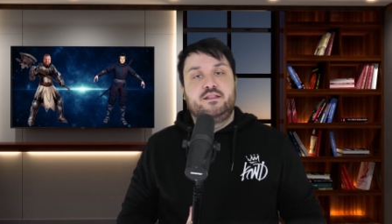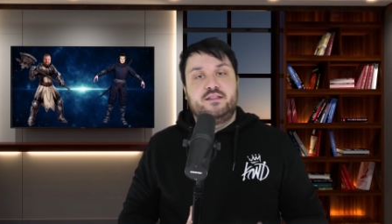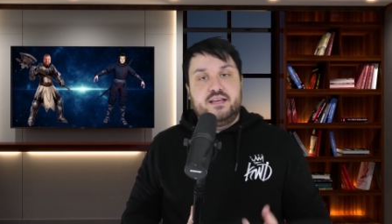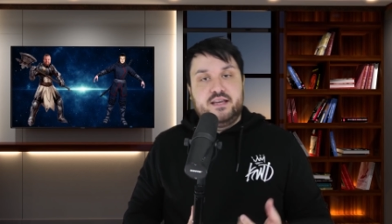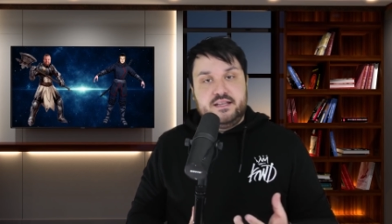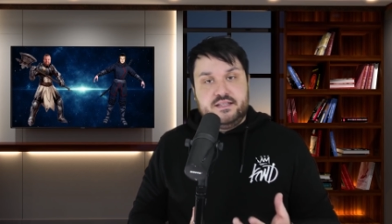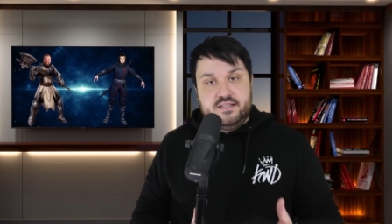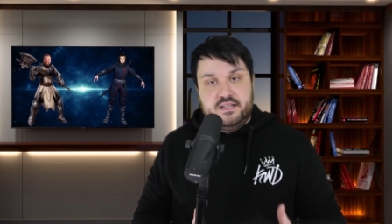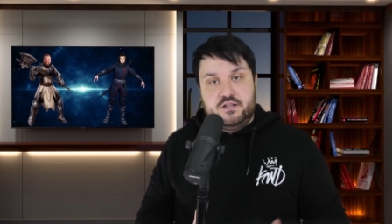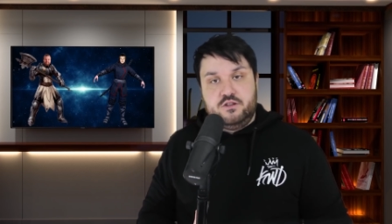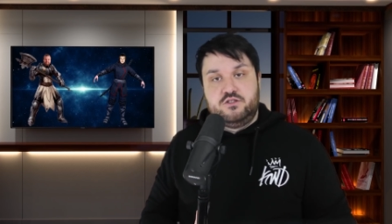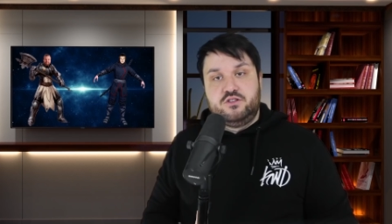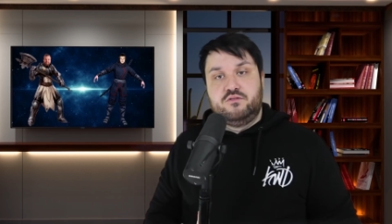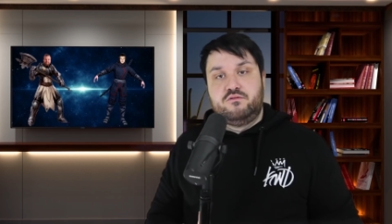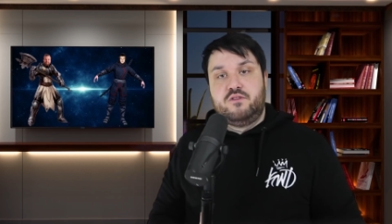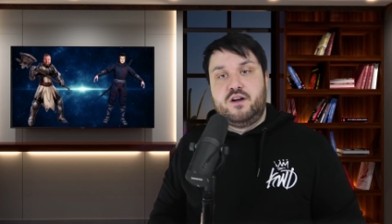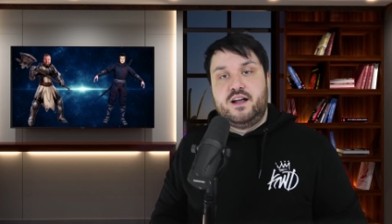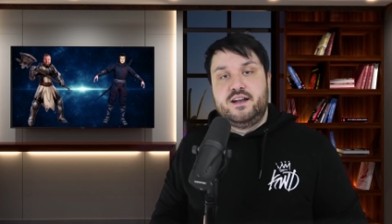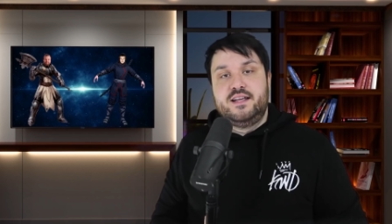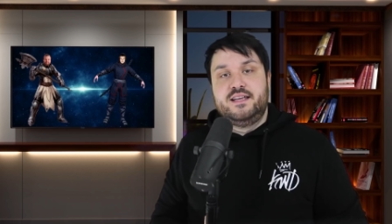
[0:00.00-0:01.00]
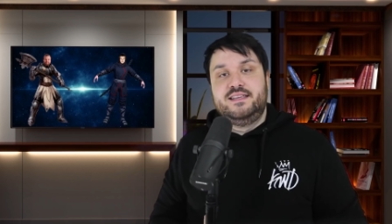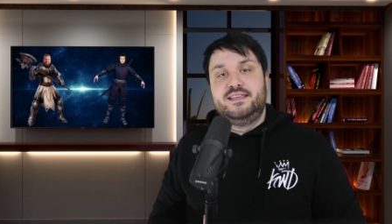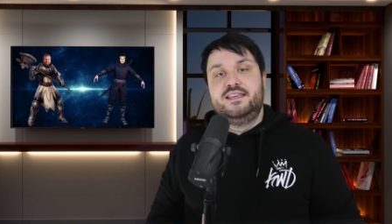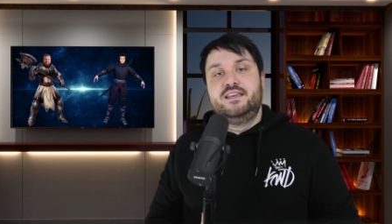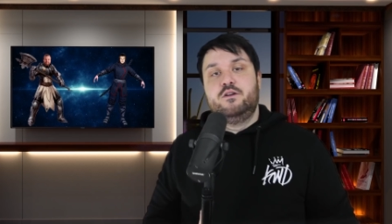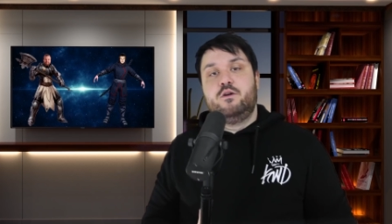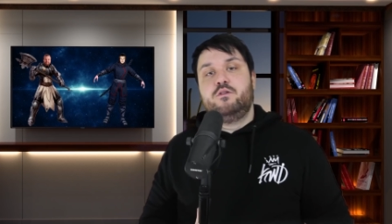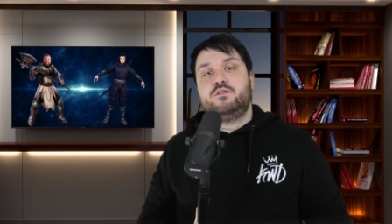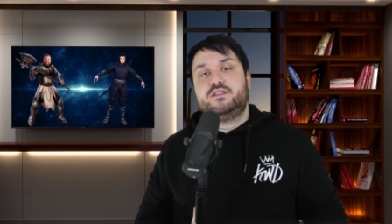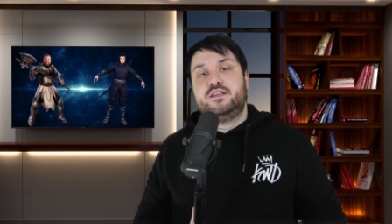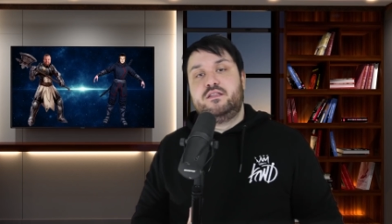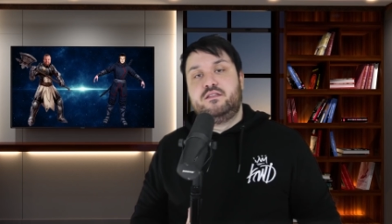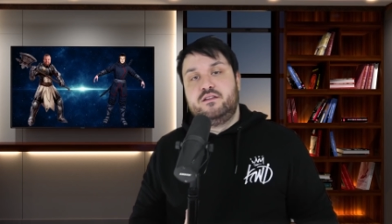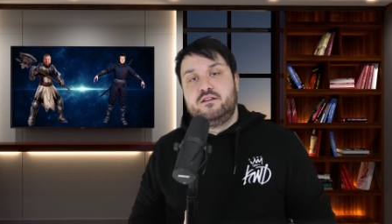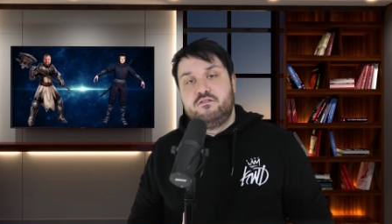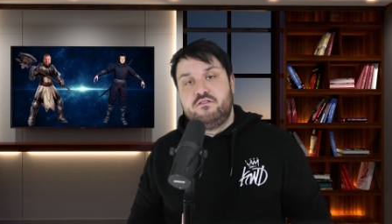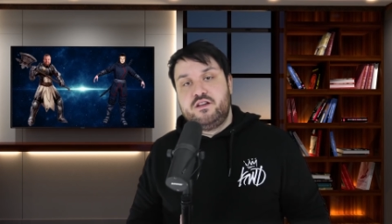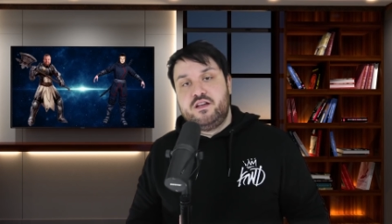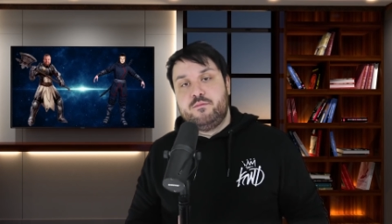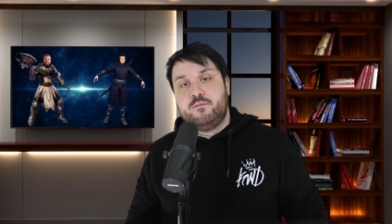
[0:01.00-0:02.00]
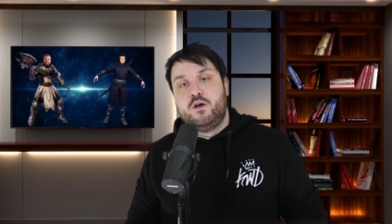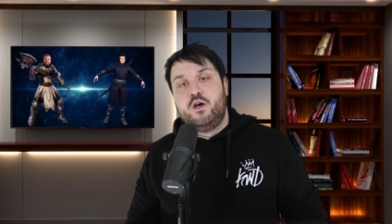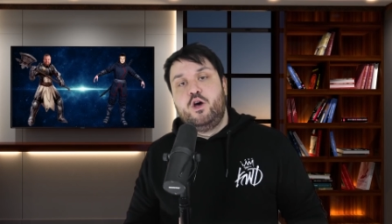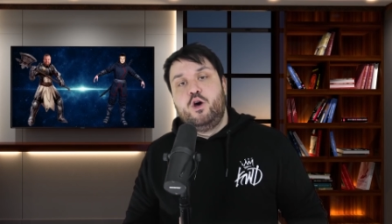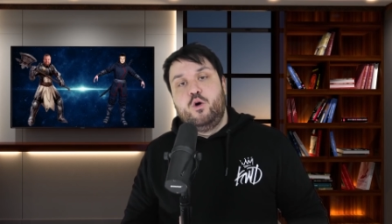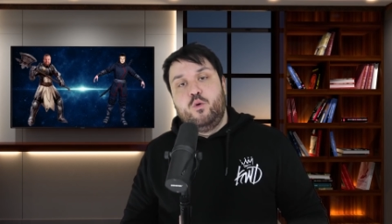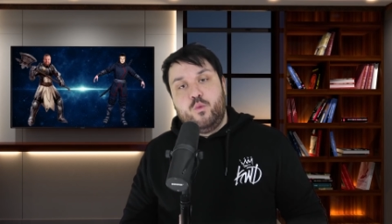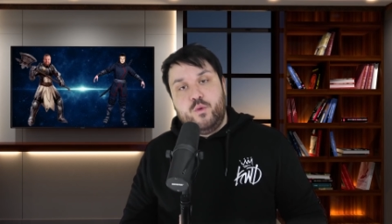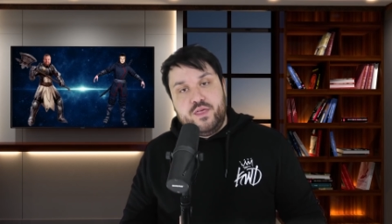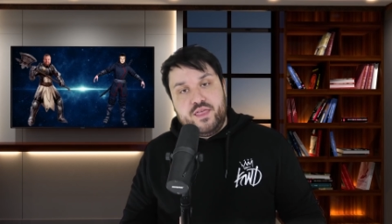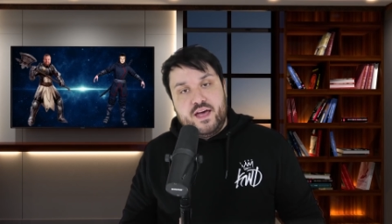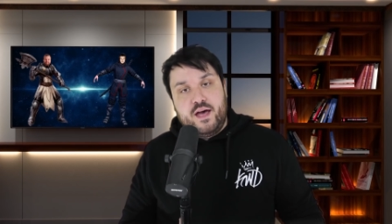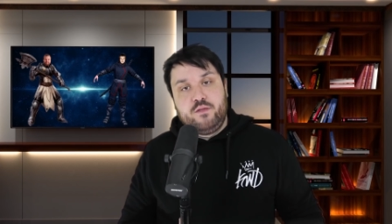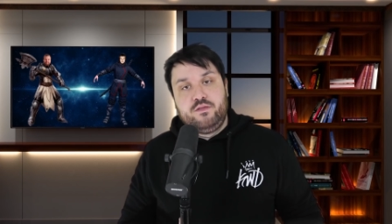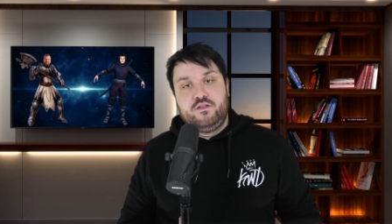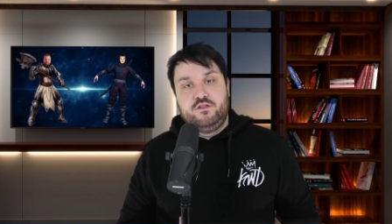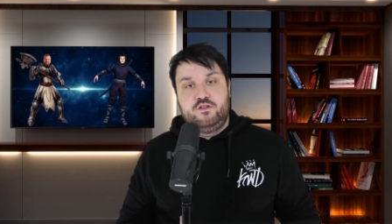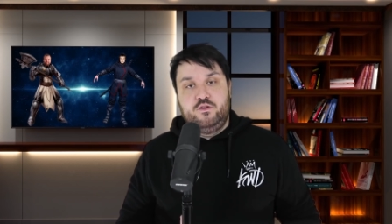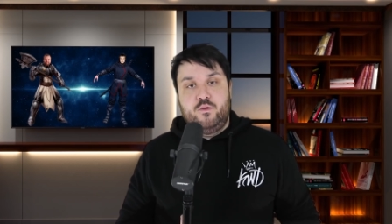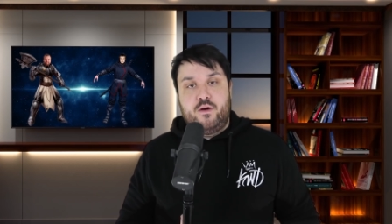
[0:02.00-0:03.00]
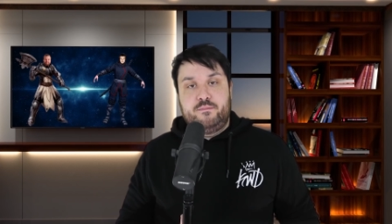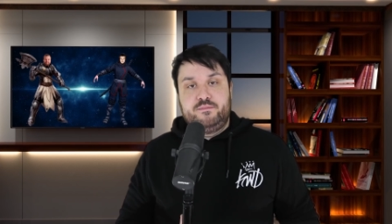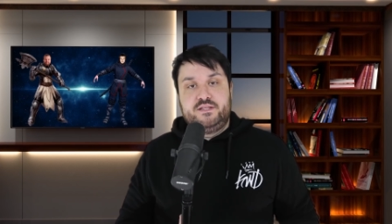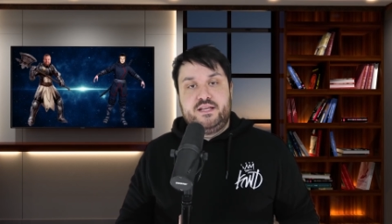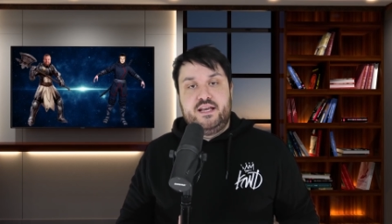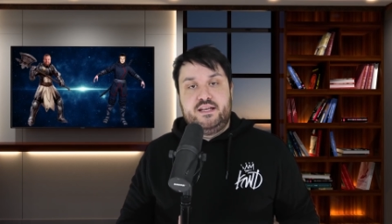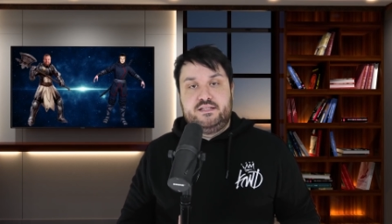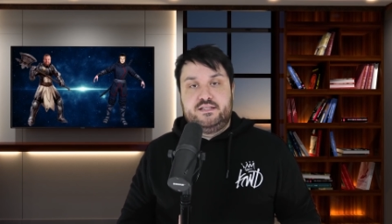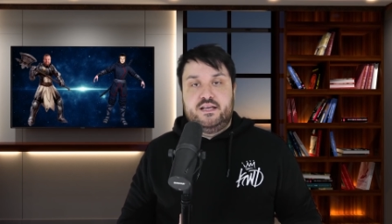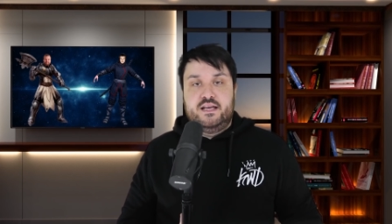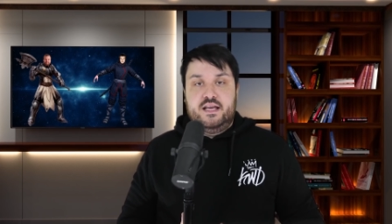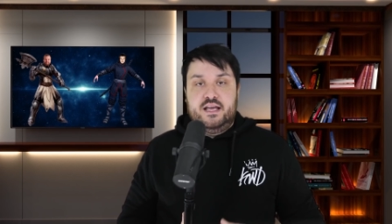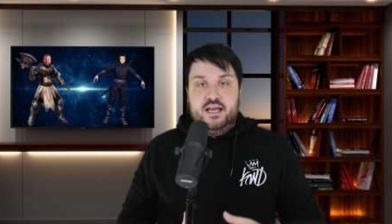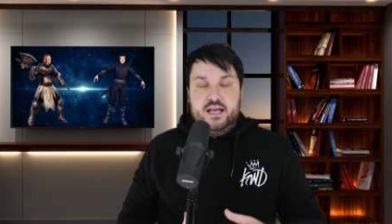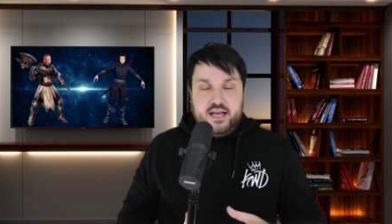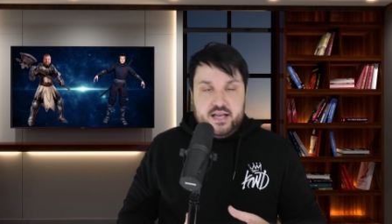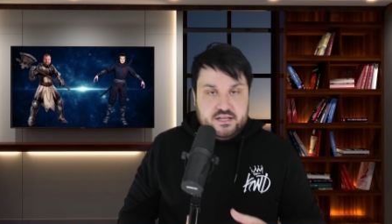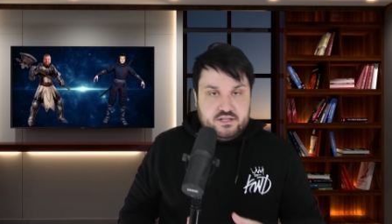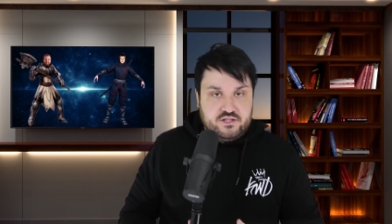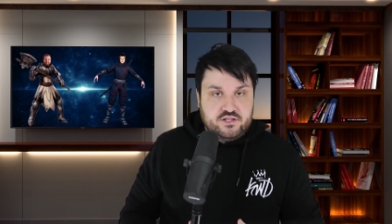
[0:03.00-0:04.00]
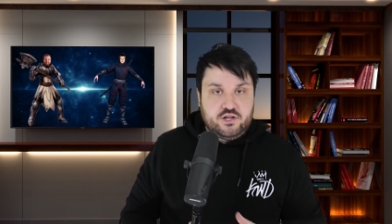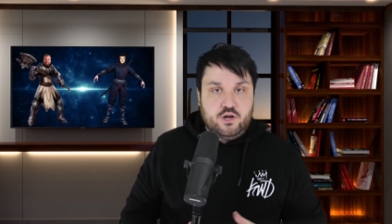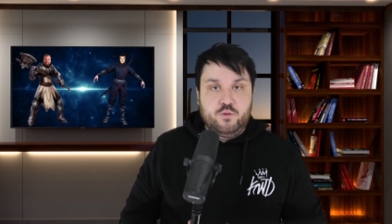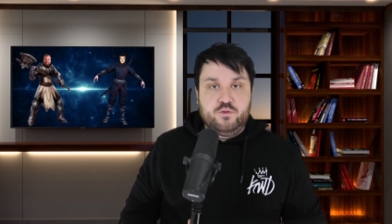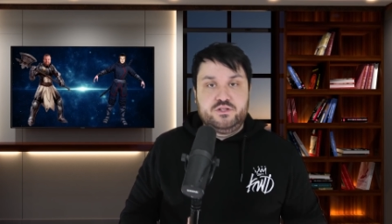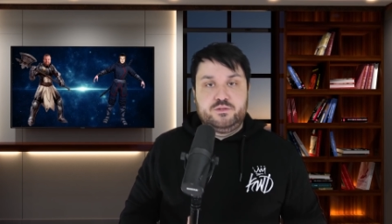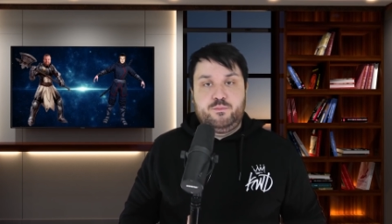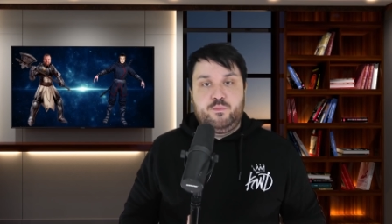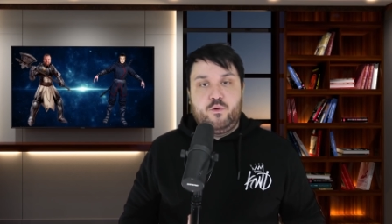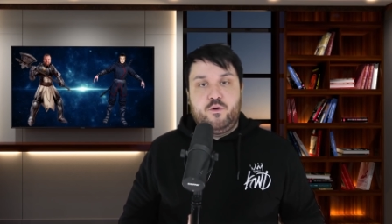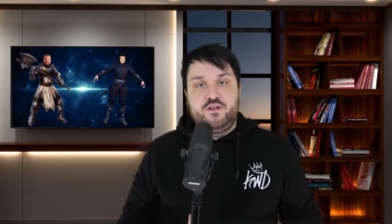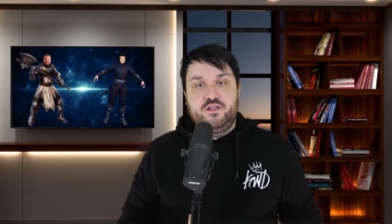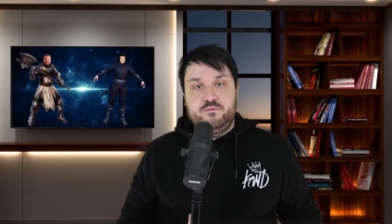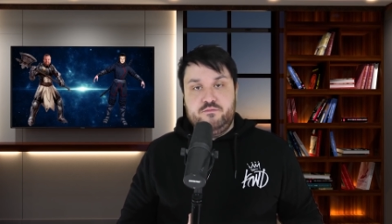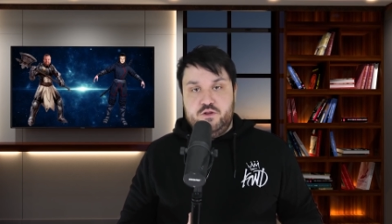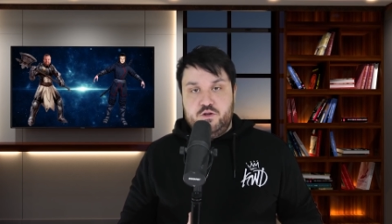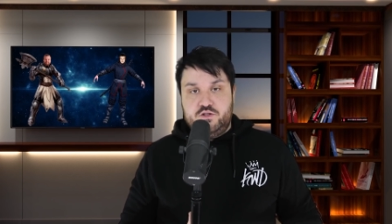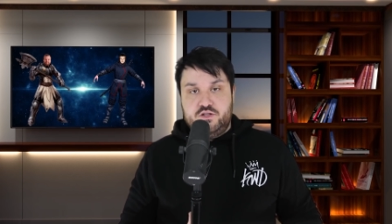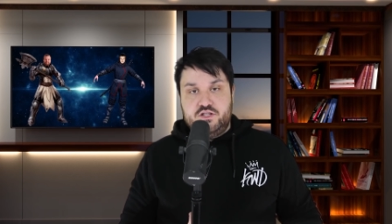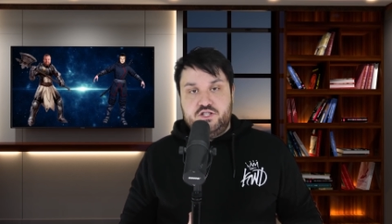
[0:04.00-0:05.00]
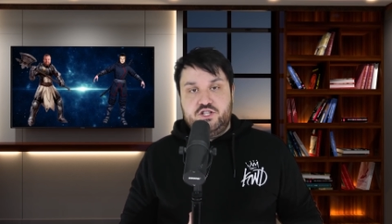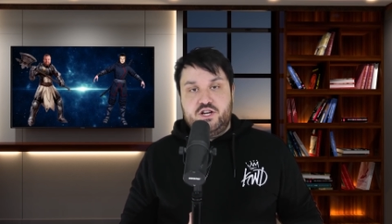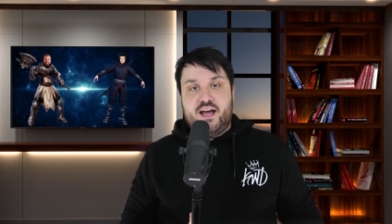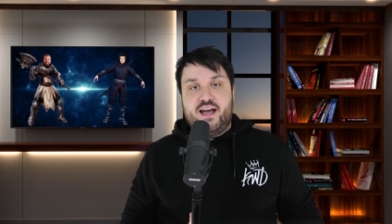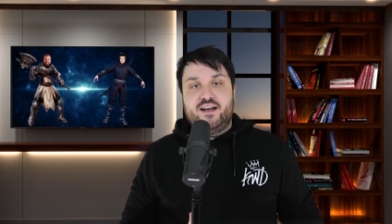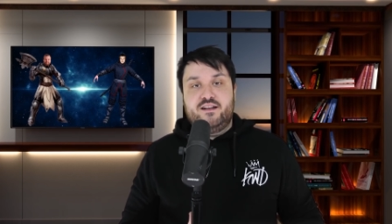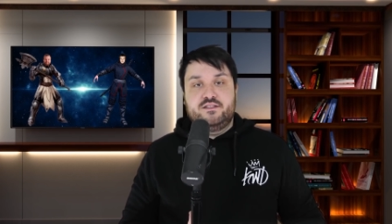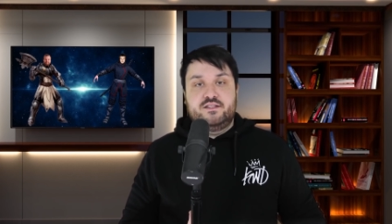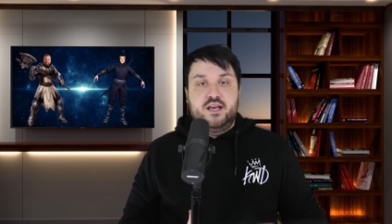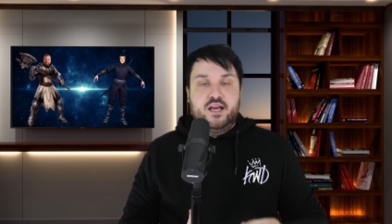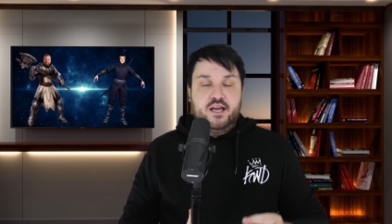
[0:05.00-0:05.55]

They continued to run ye old Ethereum without the new update, and so was born the Mutant Child,